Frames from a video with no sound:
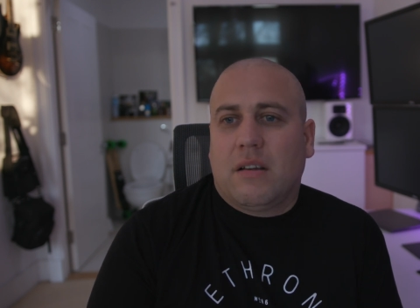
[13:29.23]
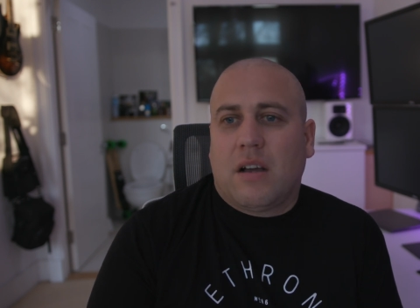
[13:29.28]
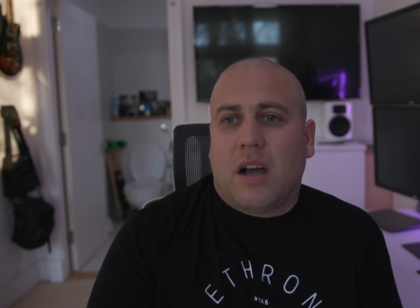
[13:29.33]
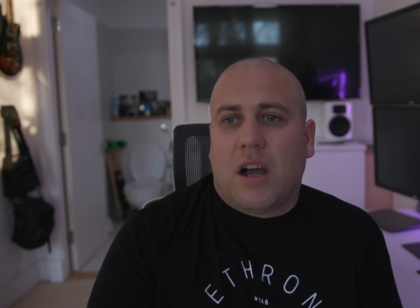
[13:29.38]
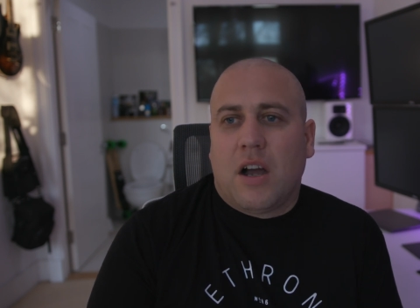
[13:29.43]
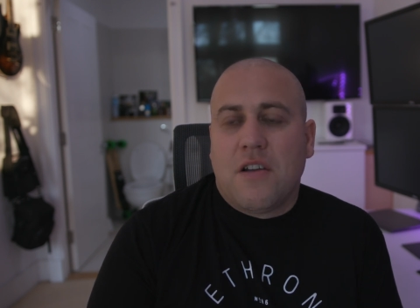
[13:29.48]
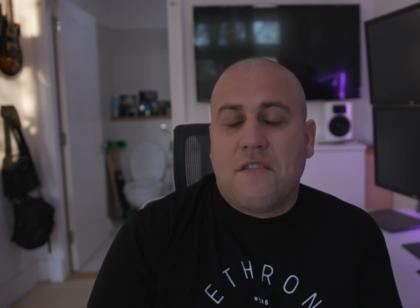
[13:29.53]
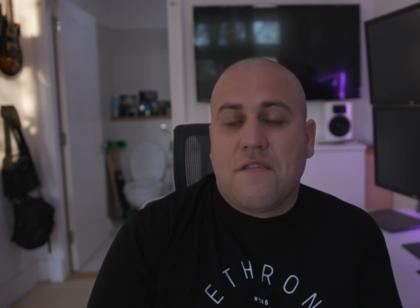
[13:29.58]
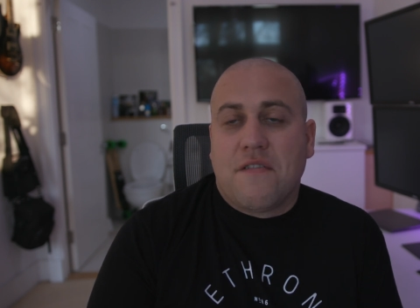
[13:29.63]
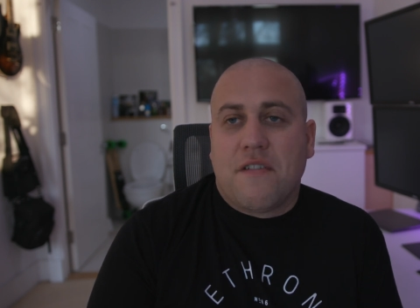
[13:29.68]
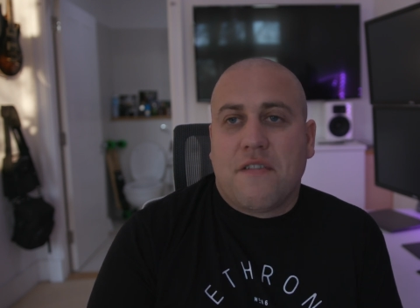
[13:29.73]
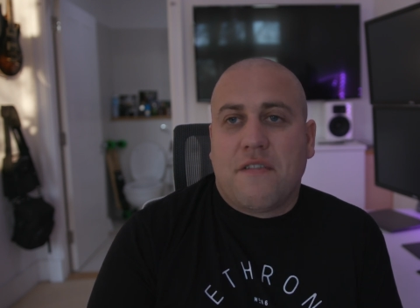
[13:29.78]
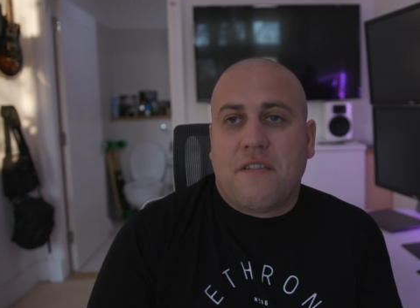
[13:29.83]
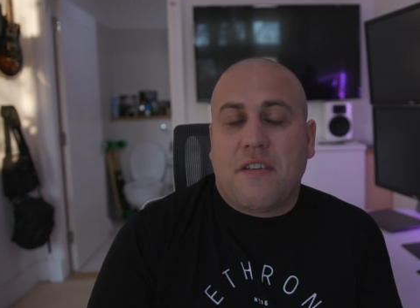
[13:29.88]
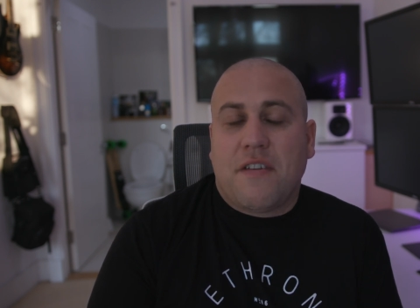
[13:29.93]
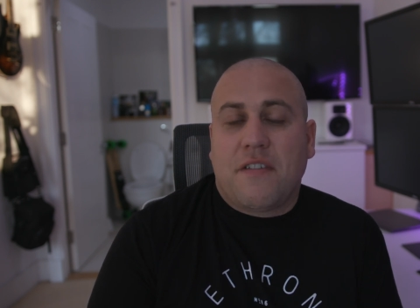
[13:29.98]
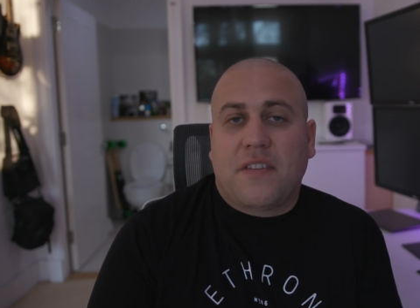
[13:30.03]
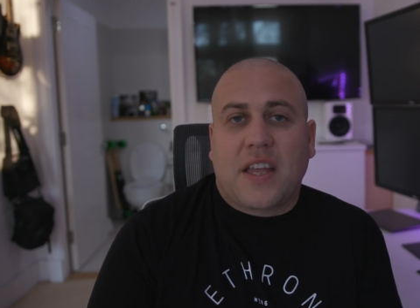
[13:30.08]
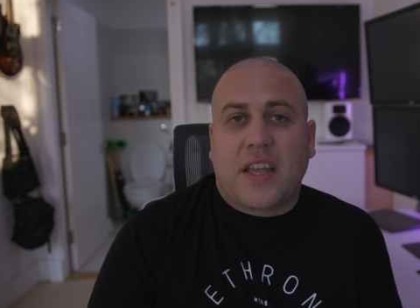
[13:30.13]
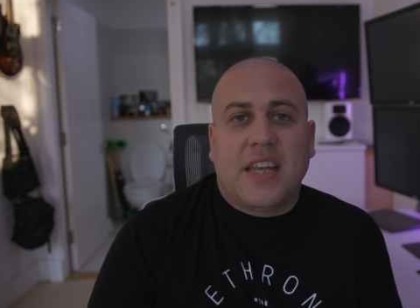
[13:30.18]
over
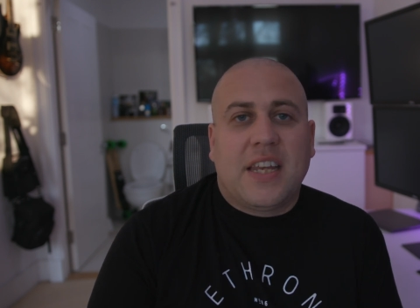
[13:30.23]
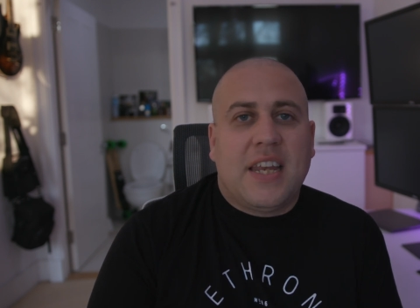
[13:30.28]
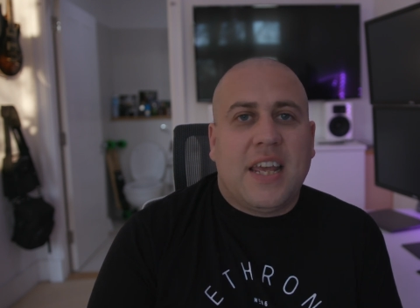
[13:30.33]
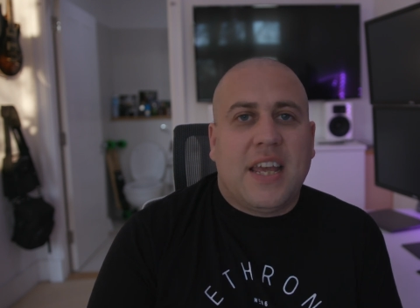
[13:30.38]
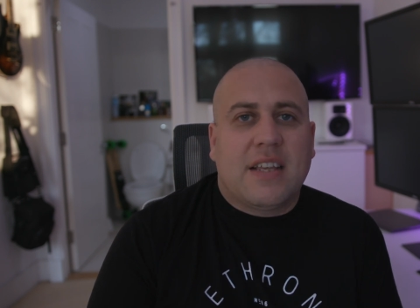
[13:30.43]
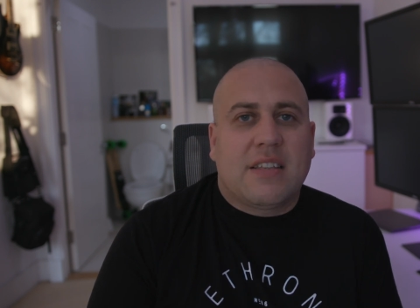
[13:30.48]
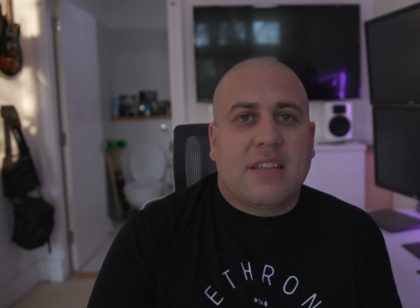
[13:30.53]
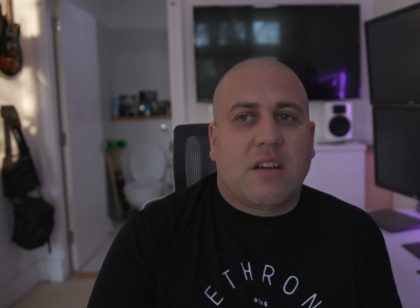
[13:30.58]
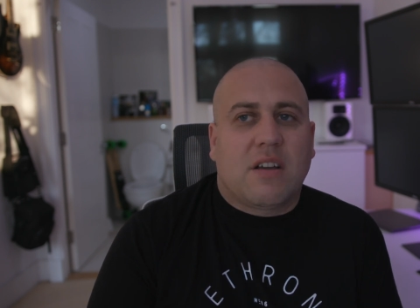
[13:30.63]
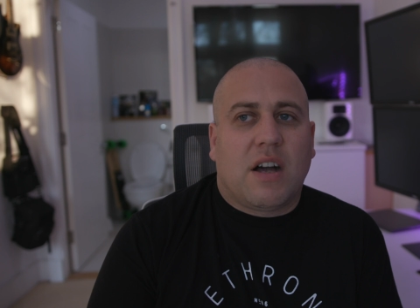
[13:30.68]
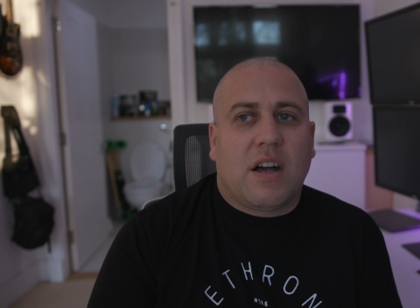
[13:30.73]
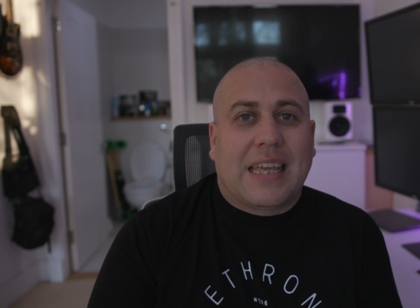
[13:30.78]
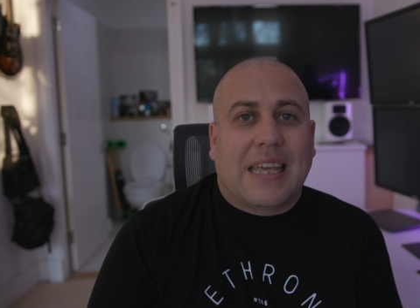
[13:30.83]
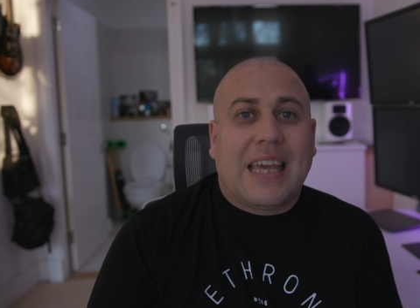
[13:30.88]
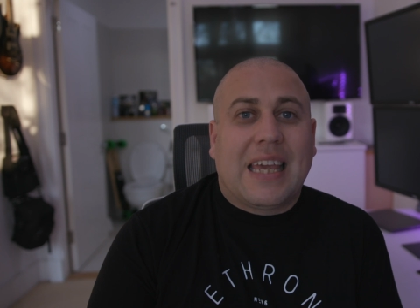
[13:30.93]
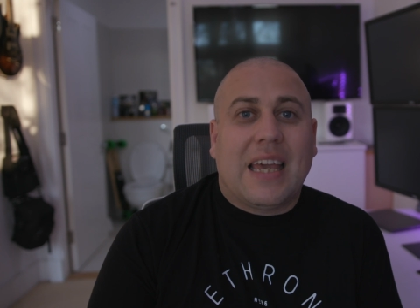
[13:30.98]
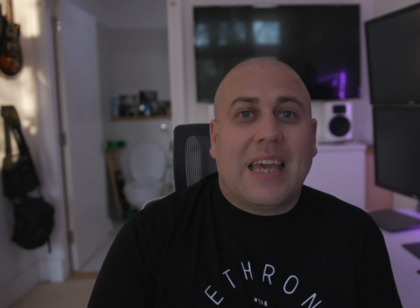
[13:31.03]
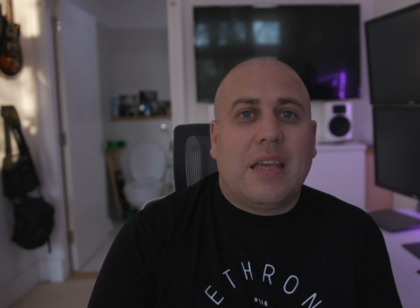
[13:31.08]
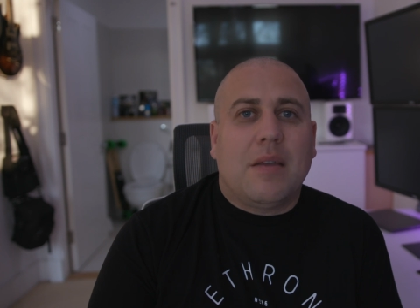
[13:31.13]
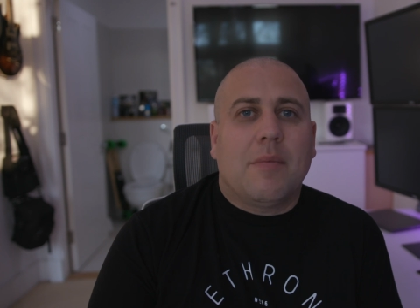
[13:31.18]
15 years that I
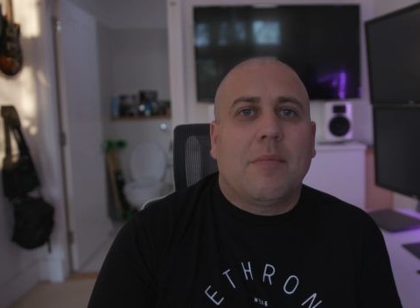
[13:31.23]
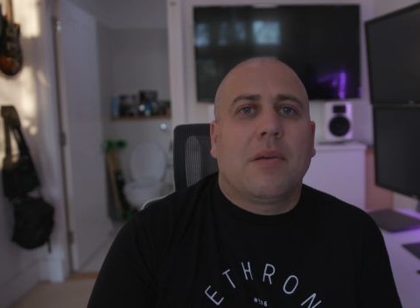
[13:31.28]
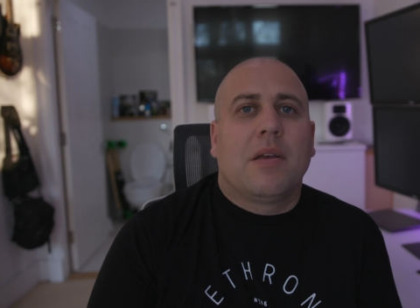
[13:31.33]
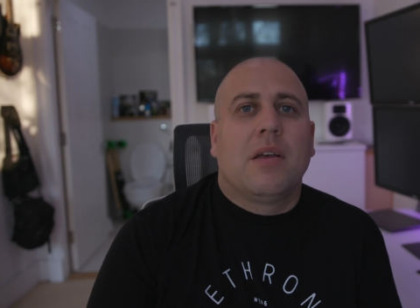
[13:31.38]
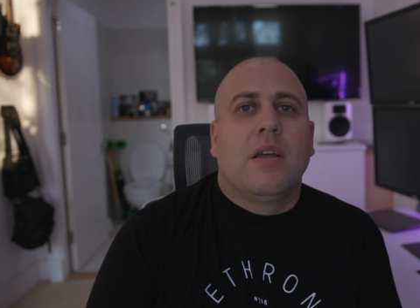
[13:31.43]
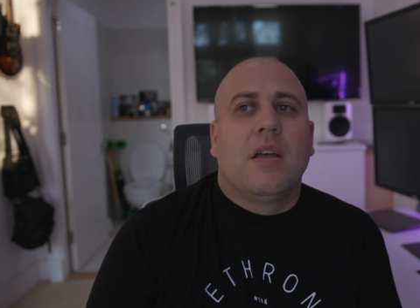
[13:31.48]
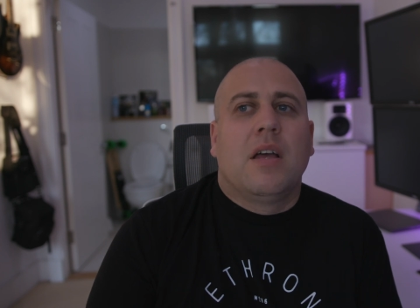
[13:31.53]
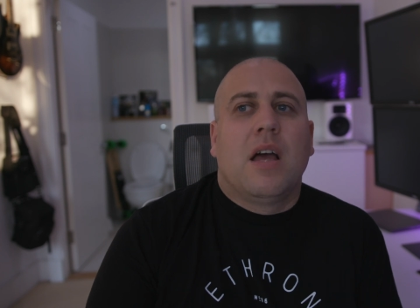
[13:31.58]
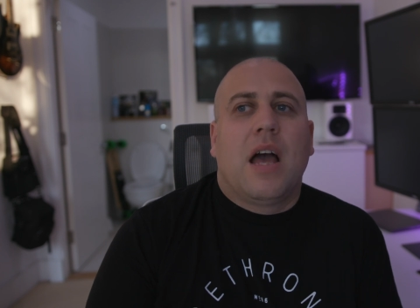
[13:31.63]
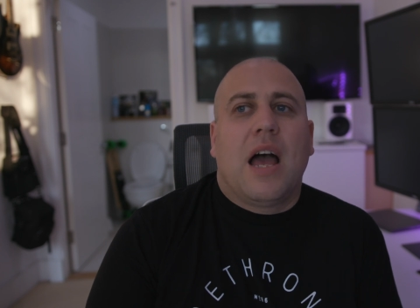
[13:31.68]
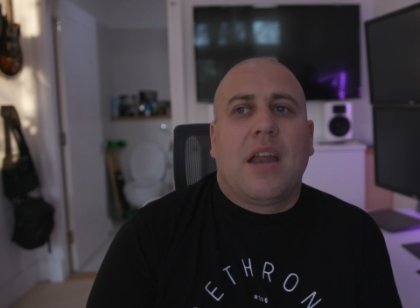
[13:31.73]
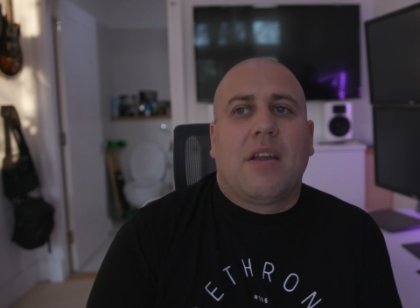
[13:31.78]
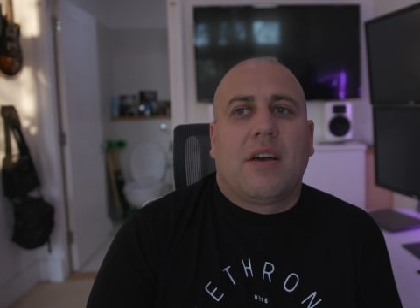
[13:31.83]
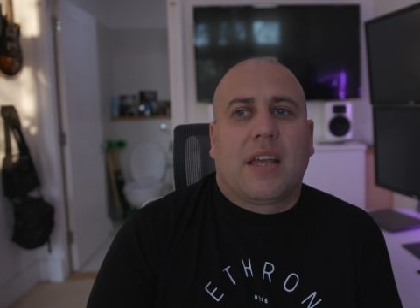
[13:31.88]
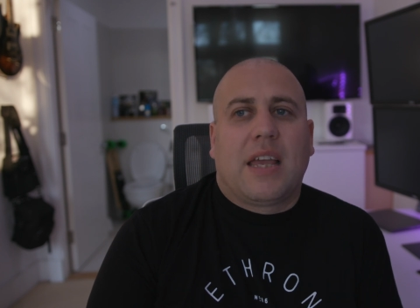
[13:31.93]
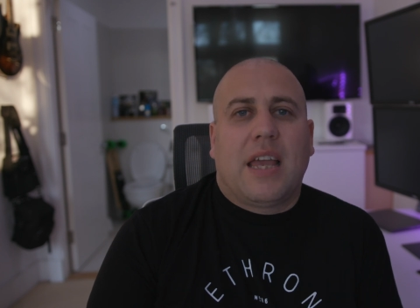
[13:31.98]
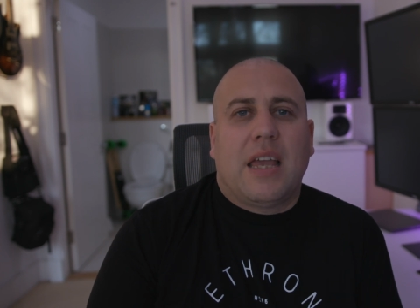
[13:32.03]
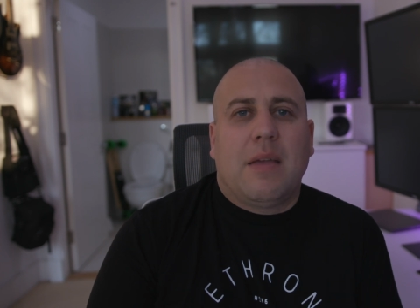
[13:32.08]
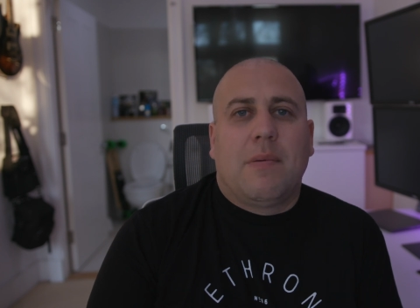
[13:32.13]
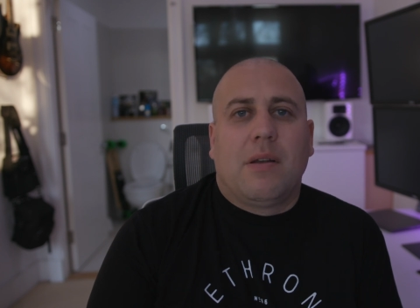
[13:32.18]
keep, and I
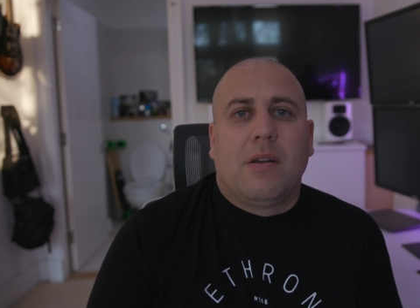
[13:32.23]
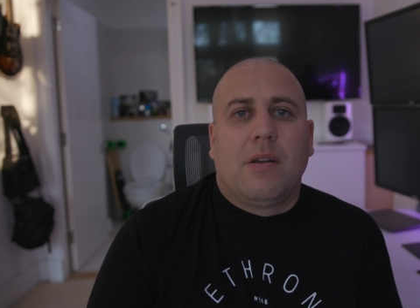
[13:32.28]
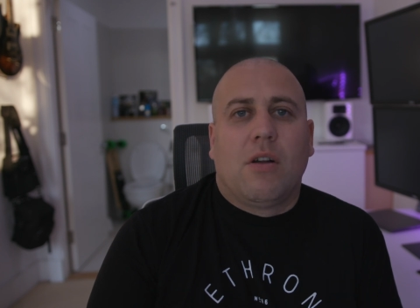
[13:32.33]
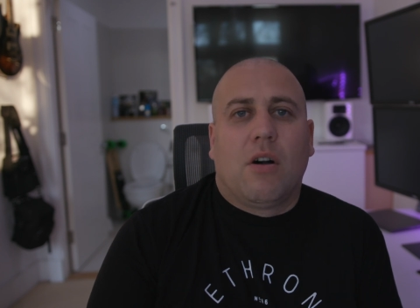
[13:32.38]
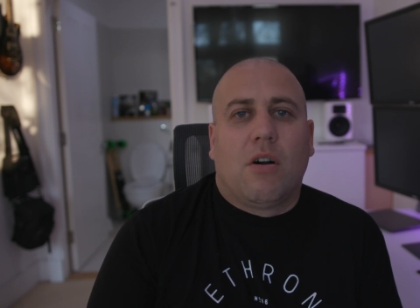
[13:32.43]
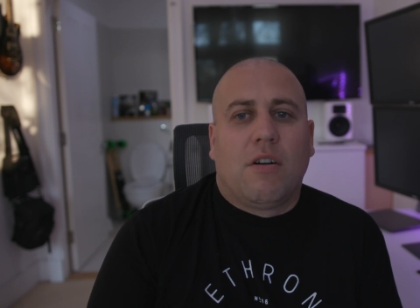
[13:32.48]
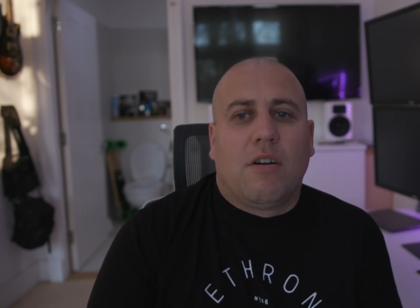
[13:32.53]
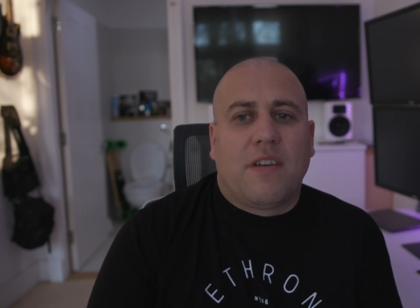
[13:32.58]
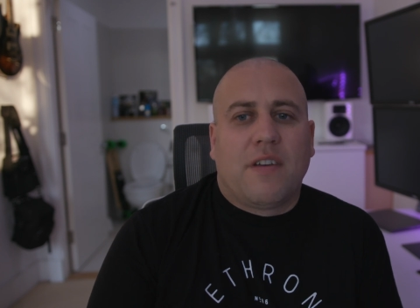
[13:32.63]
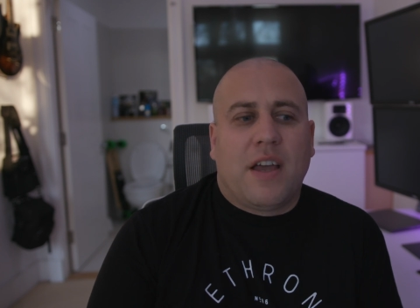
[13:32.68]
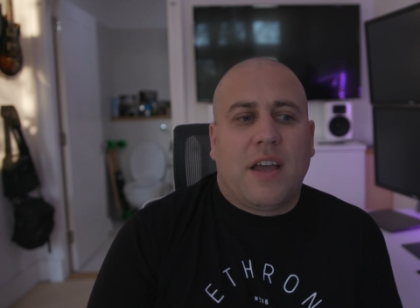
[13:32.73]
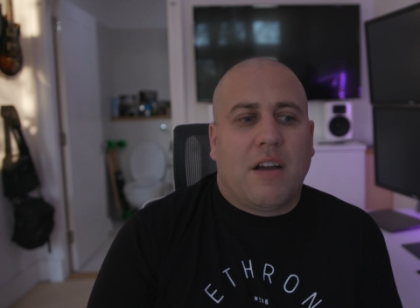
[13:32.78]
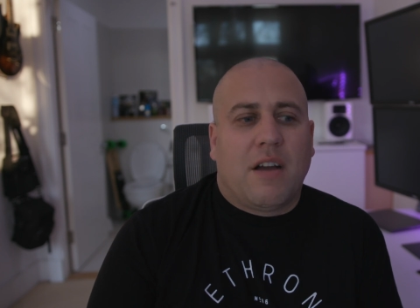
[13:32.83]
keep a lot of it.